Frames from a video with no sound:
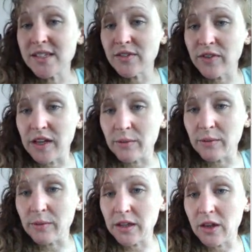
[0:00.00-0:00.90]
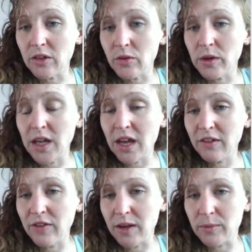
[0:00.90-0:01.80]
family, the 3A
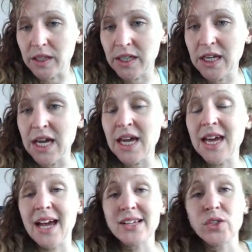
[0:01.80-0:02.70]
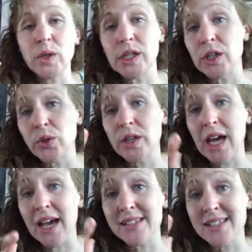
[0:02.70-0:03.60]
family, has to include
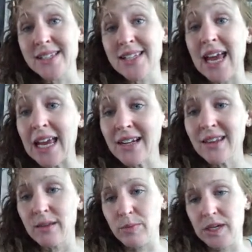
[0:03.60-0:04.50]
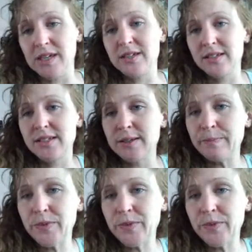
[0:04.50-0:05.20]
the S's and the P's.